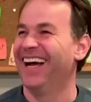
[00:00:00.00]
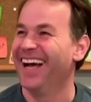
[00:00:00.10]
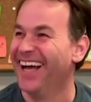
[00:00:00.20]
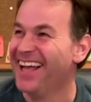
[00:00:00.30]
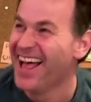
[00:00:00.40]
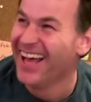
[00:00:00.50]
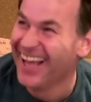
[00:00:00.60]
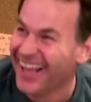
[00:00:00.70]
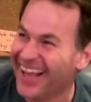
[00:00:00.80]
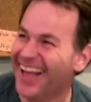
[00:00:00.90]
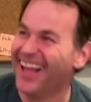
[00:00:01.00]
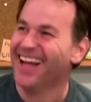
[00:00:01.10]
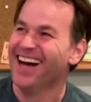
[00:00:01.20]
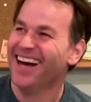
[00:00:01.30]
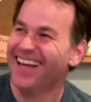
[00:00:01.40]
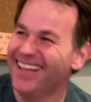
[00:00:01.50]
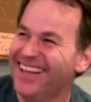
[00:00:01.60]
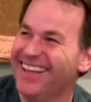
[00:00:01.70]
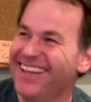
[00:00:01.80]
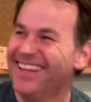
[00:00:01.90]
looks suspiciously like
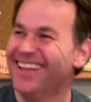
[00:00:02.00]
that.